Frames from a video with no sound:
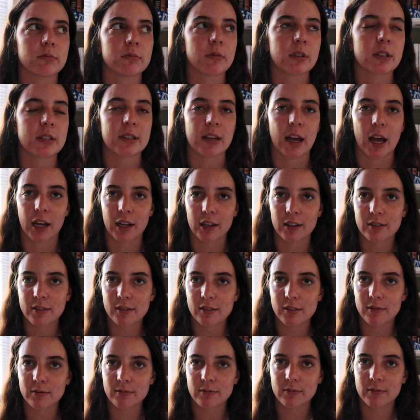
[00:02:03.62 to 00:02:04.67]

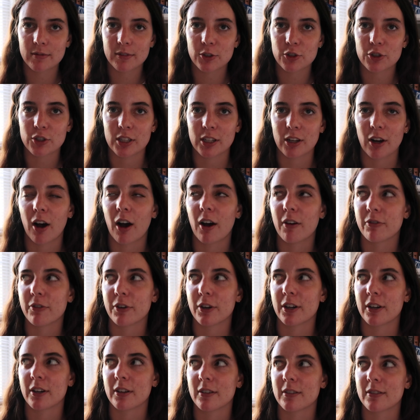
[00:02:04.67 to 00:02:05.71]
sex. She
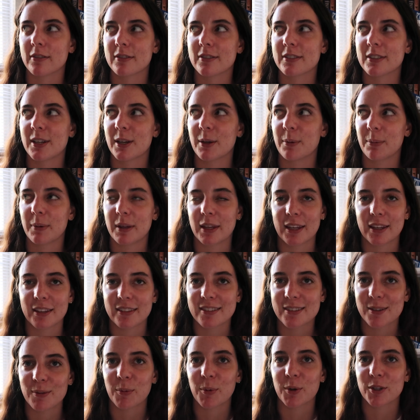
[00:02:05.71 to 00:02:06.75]
offered to be
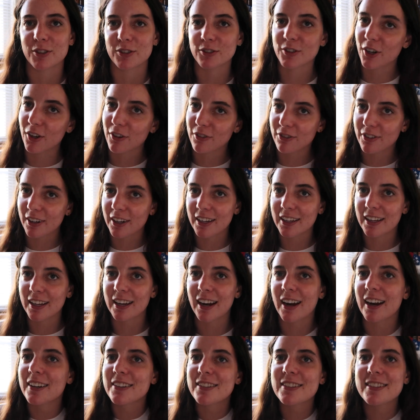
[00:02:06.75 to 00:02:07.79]
someone's girlfriend.
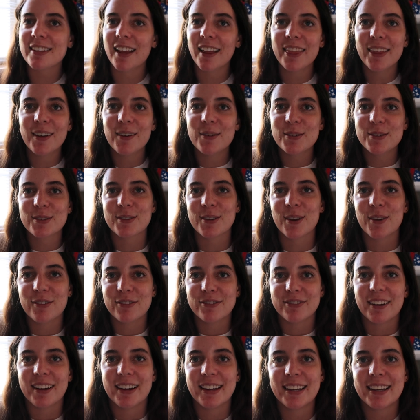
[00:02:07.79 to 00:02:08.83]
And I just thought that was so
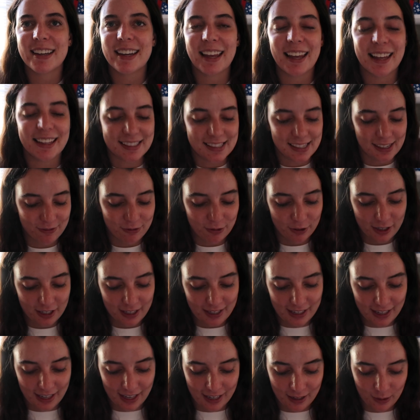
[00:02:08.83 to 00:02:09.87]
fun and
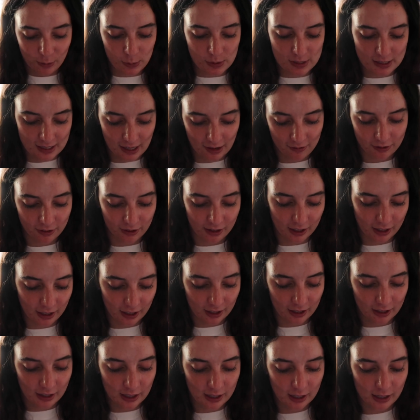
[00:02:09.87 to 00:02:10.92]
different, and it was
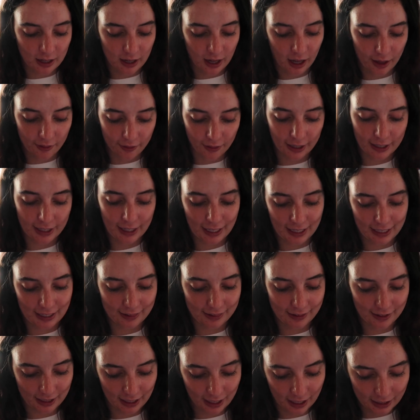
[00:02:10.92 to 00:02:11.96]
definitely unlike
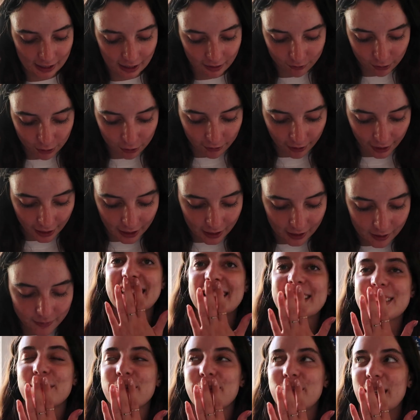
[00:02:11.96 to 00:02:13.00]
anything I had ever read.
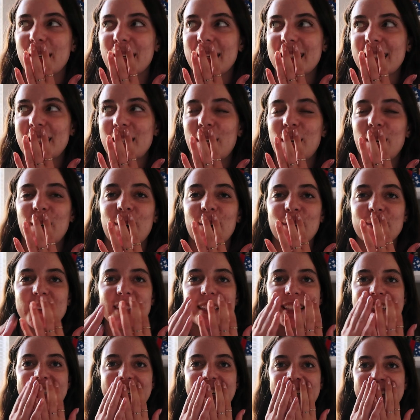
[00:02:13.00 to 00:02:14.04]
Next book. Oh
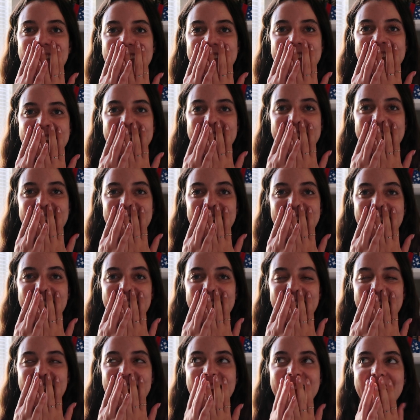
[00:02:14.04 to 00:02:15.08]
my gosh.
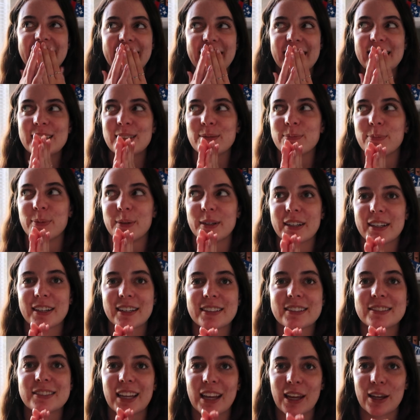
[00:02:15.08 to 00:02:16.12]
This book
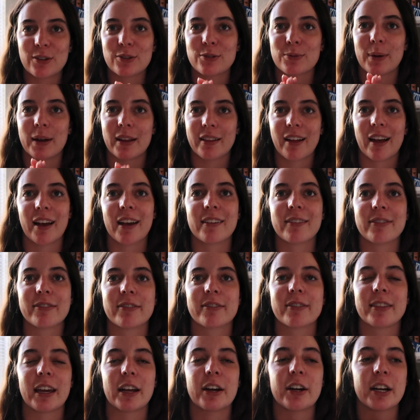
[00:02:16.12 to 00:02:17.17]
changed my
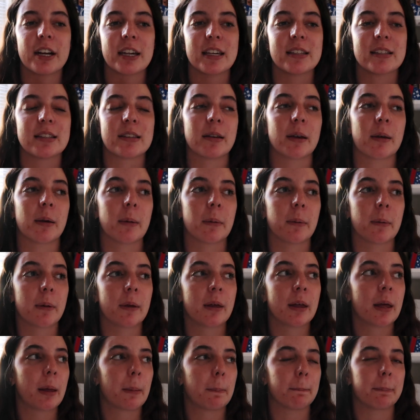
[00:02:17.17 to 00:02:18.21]
life. There is
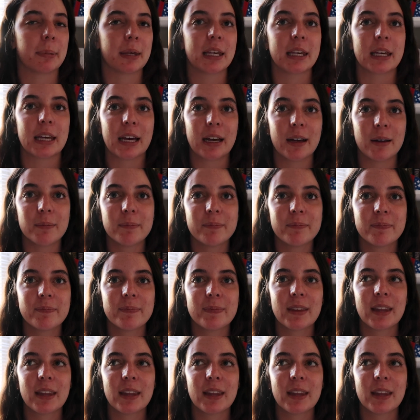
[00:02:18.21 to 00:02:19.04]
BM